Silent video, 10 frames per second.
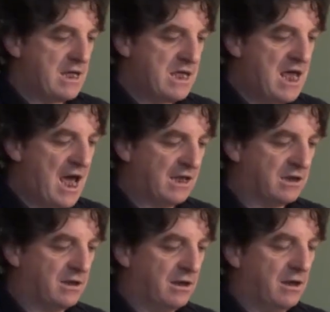
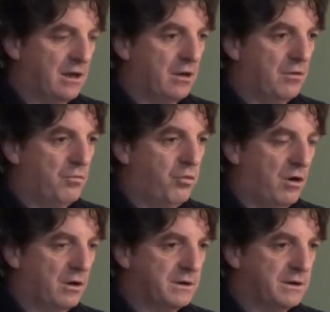Yet,
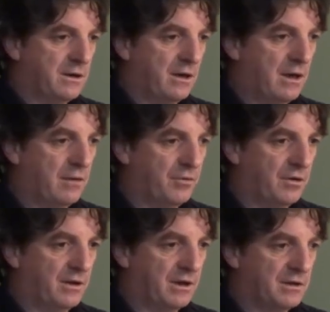what
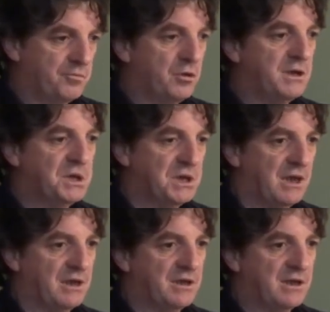Hubbard is
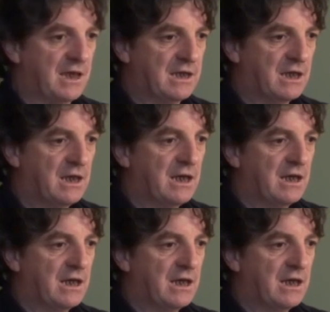preaching is that